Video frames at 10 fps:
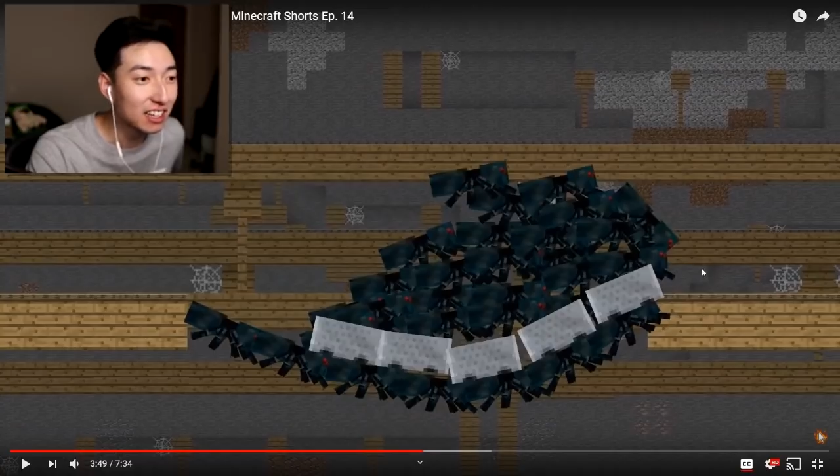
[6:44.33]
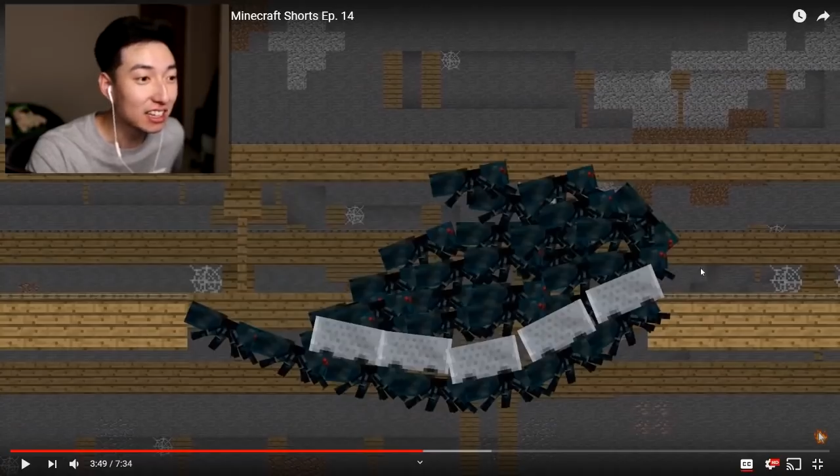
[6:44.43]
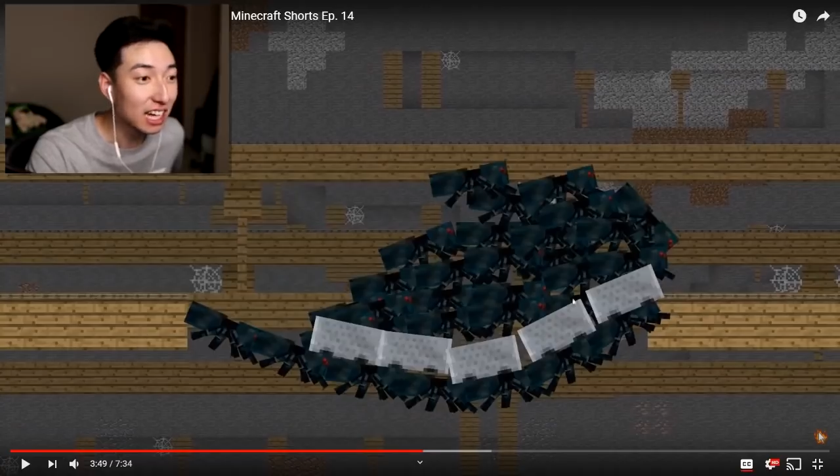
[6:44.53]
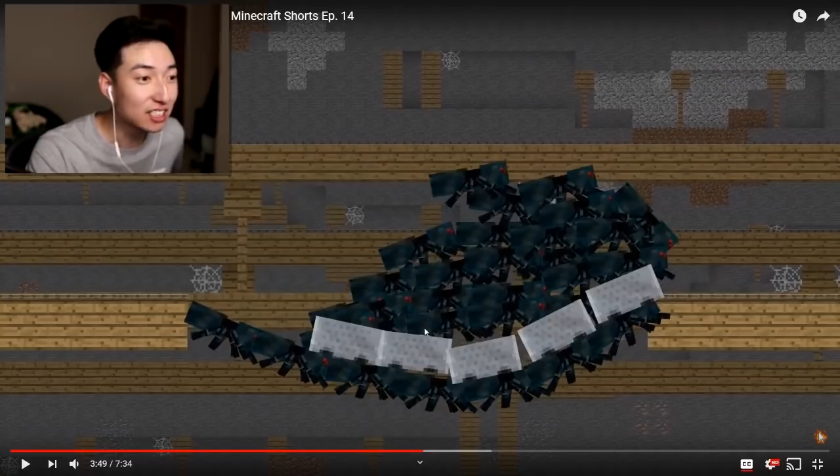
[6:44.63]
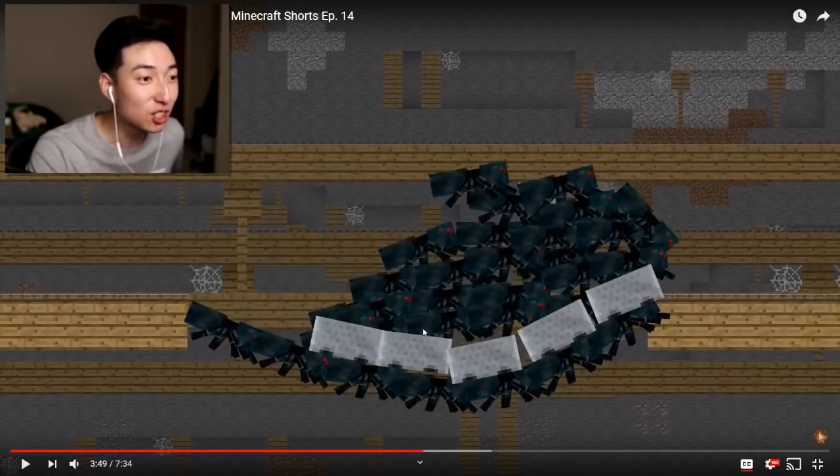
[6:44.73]

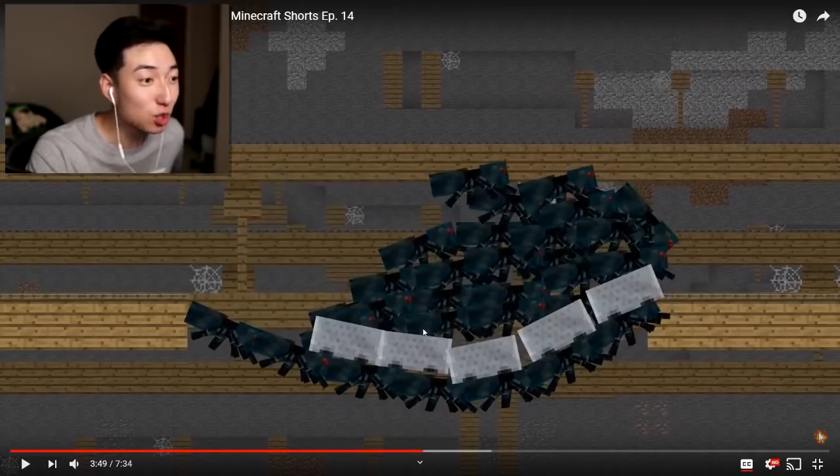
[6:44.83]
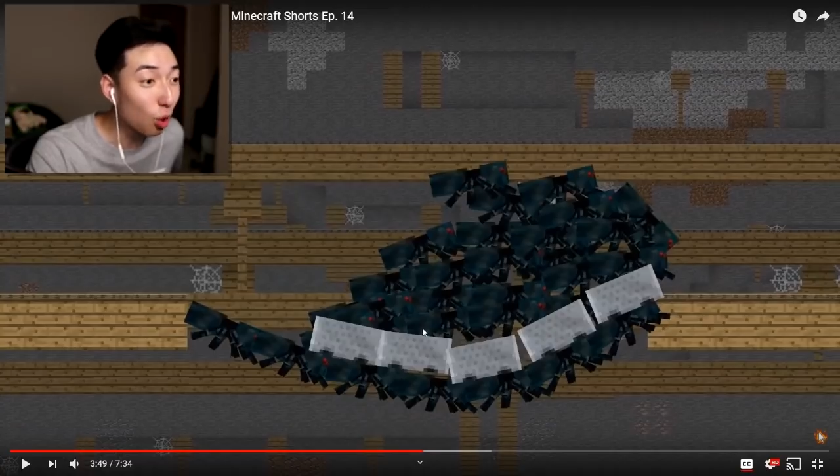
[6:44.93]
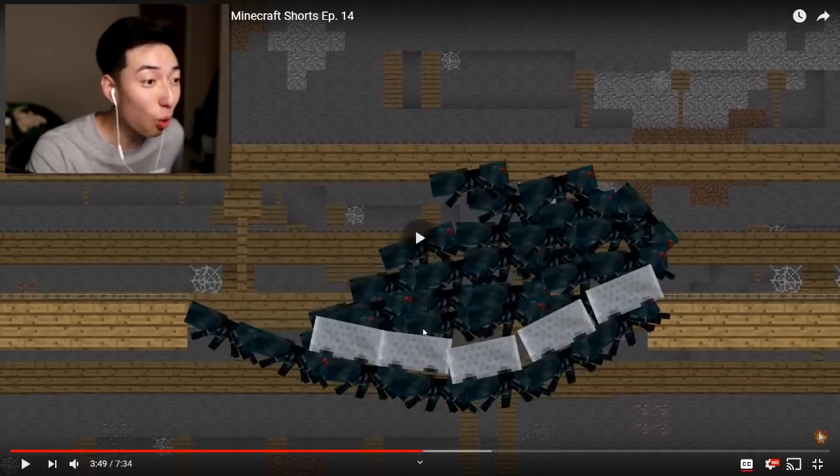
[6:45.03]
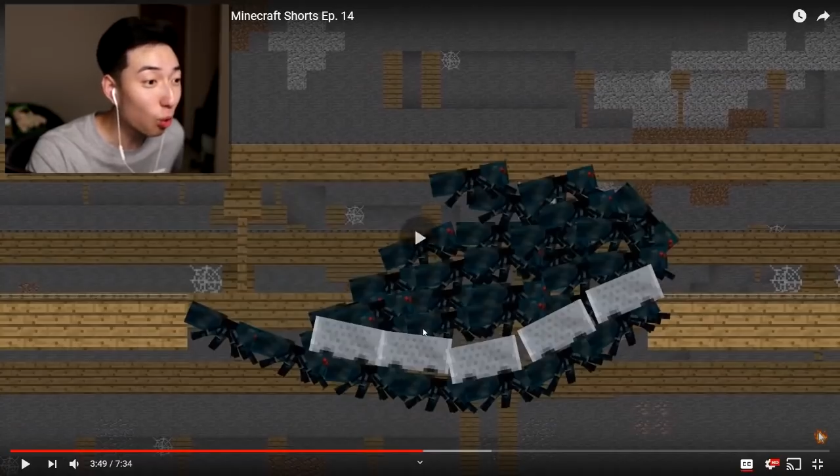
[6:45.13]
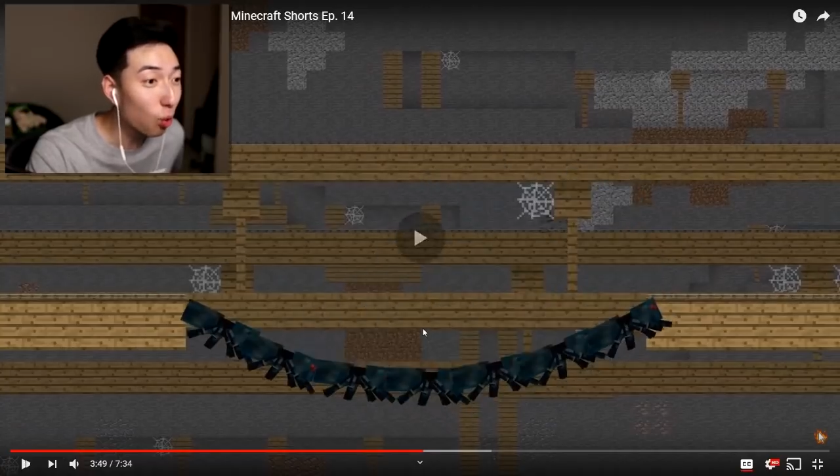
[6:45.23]
that's
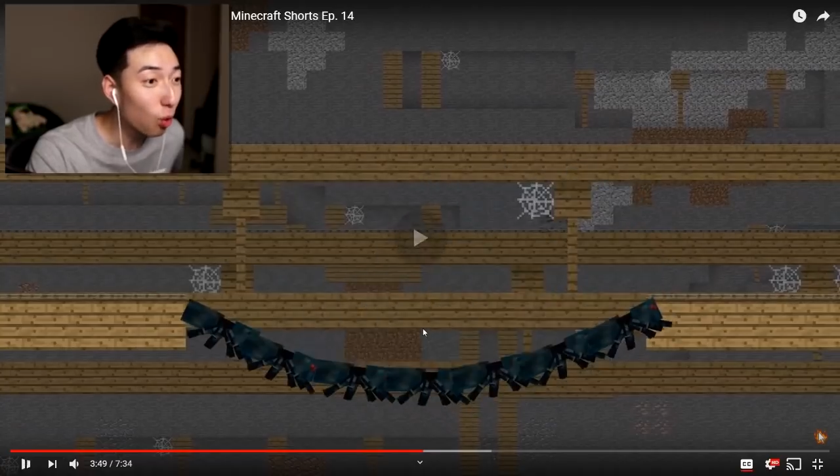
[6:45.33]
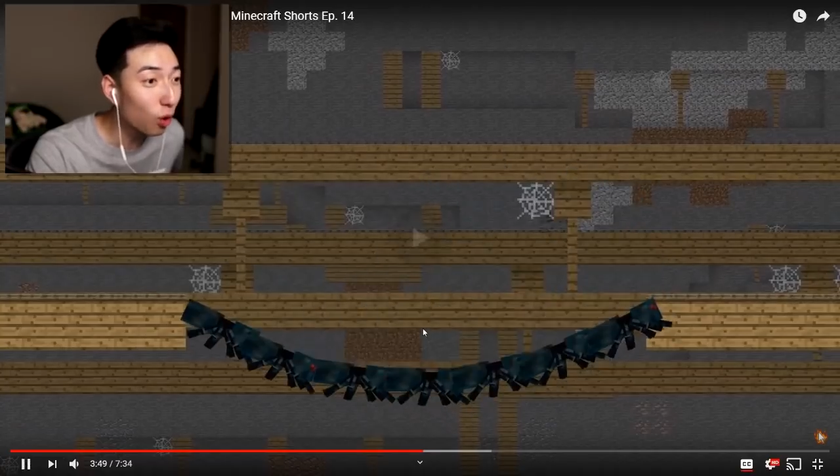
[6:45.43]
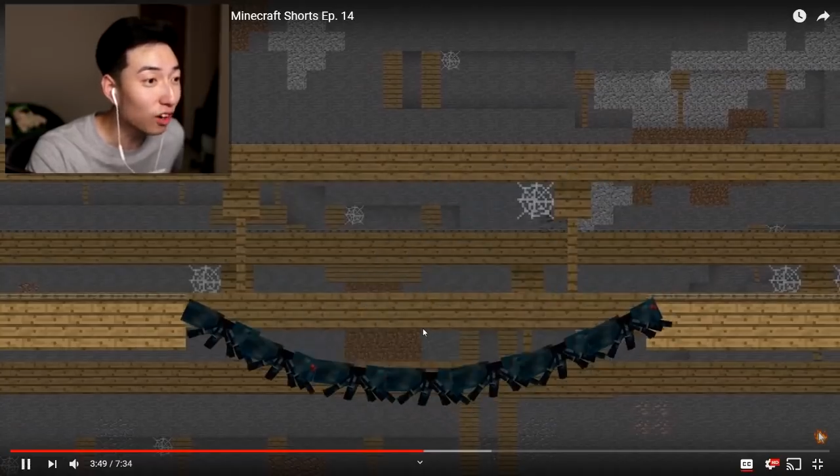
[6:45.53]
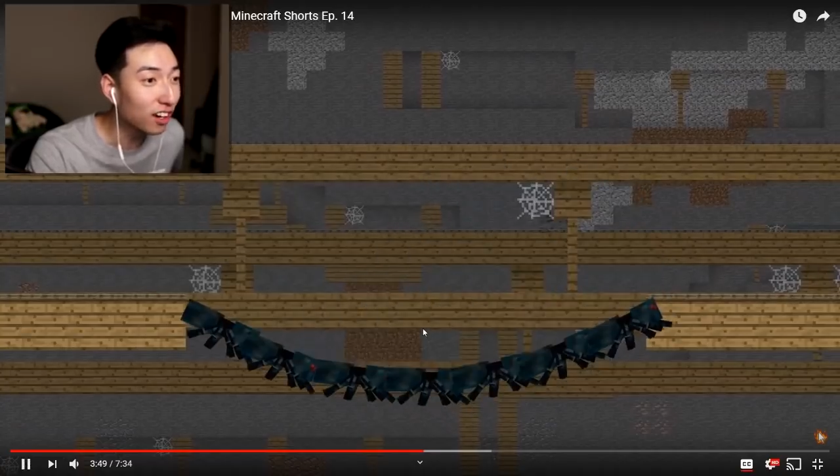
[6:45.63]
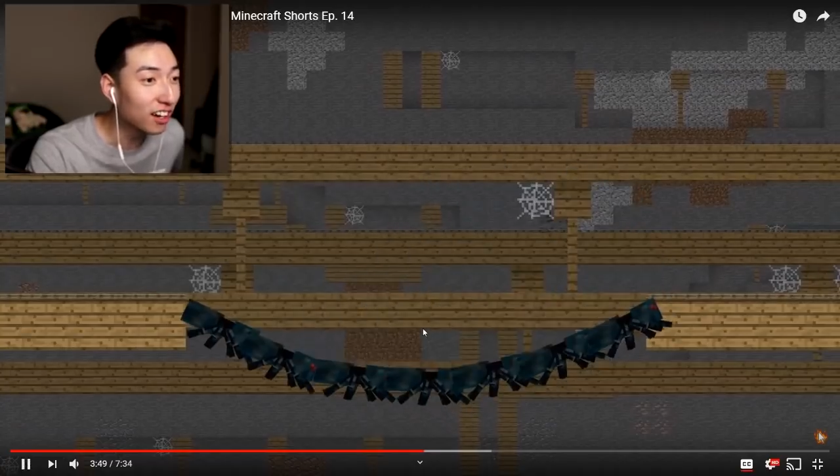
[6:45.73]
so cool.